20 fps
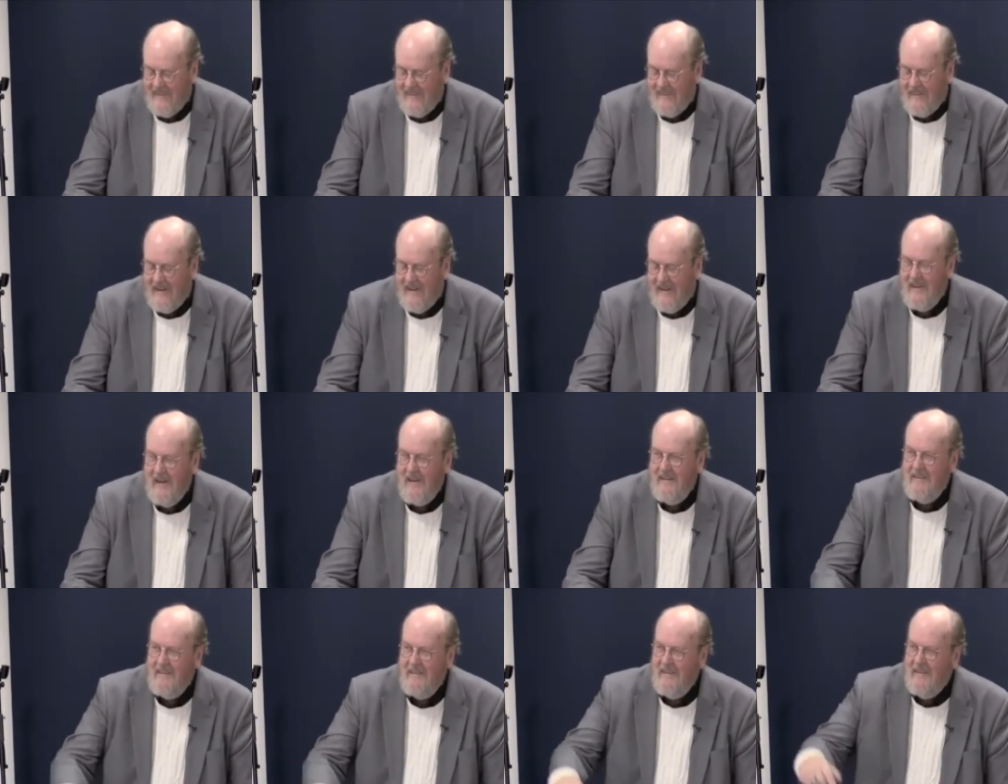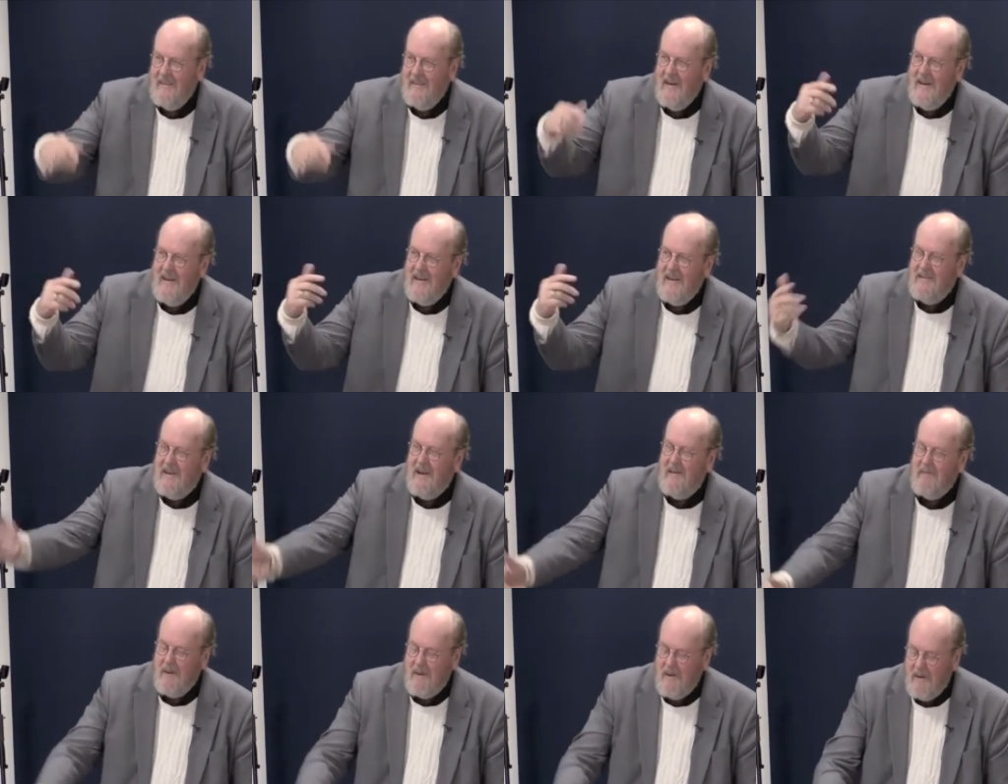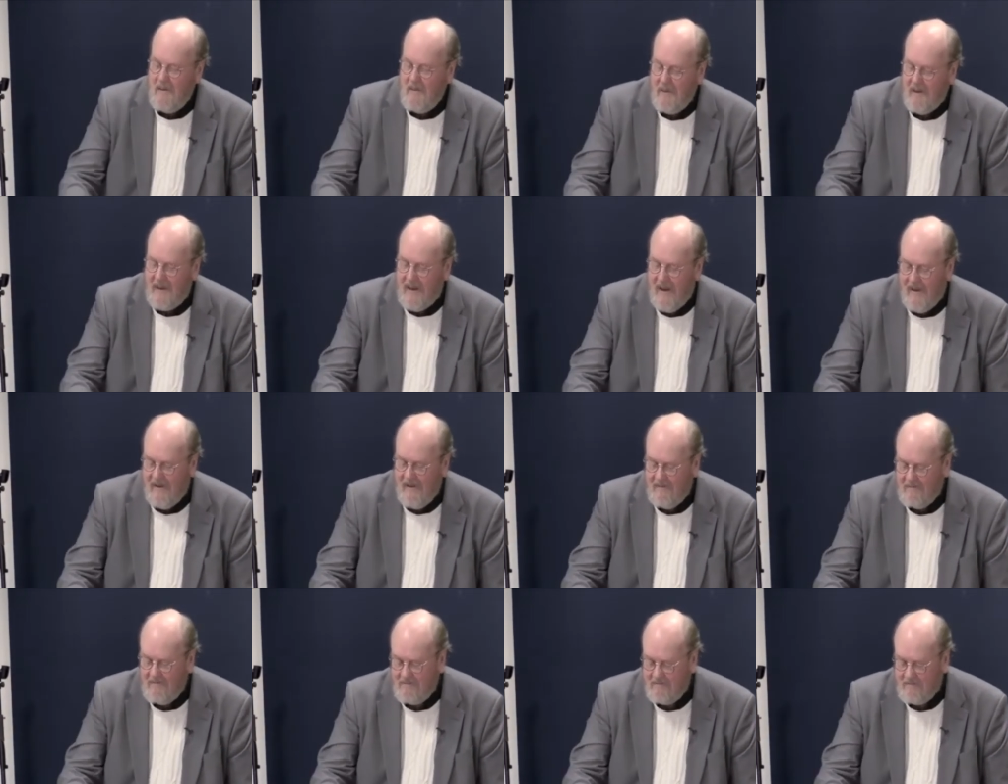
And then, and then he tempted him again.